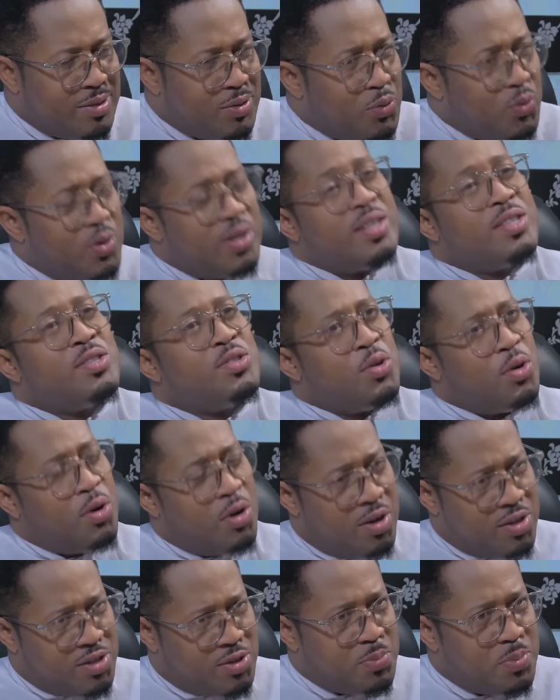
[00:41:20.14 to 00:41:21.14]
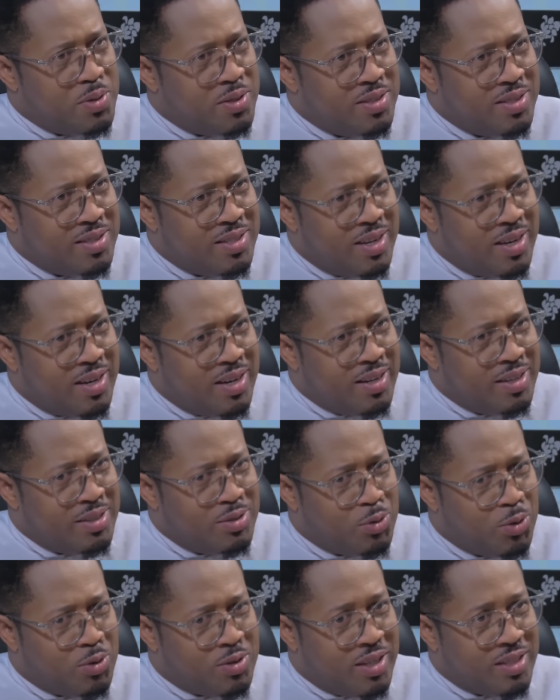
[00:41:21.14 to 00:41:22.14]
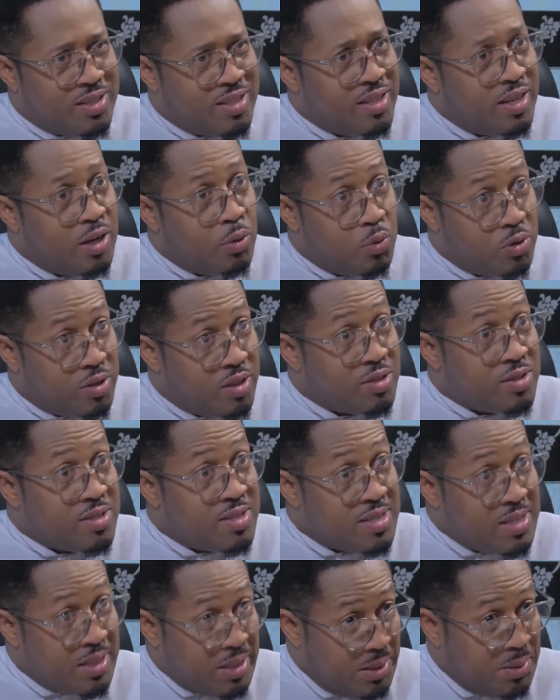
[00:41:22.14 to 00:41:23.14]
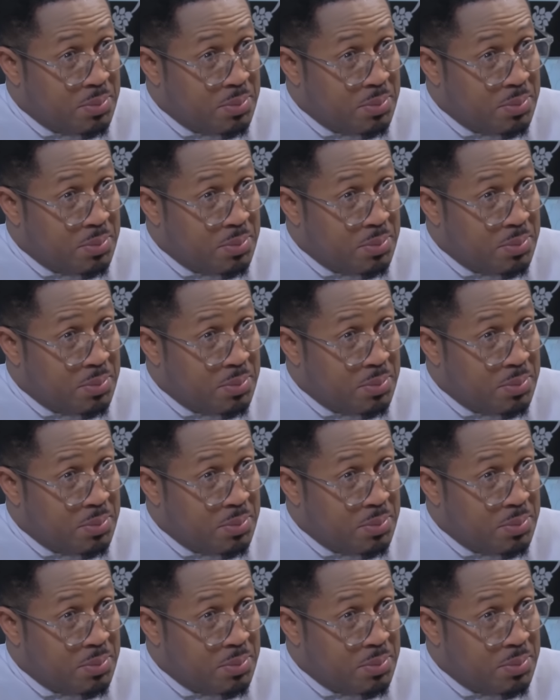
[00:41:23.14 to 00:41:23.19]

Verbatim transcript: Where is your husband? I thought I said I wanted to see